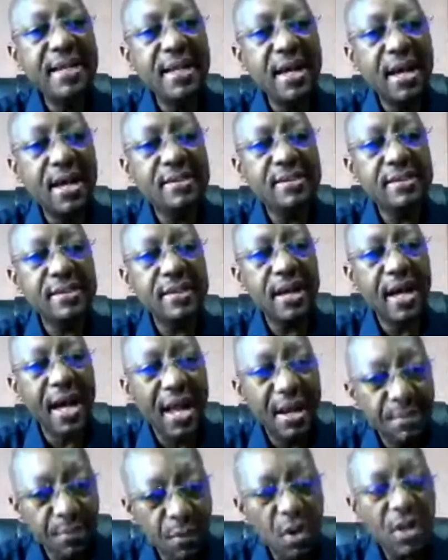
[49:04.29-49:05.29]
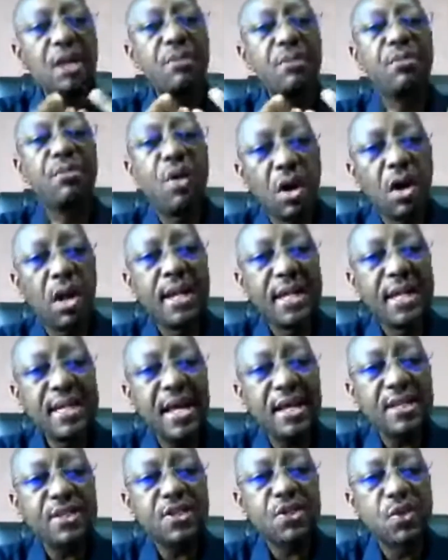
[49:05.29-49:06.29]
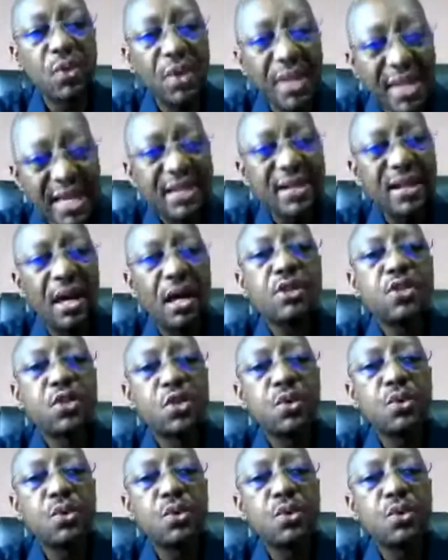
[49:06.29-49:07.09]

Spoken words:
leaders and more leaders should learn how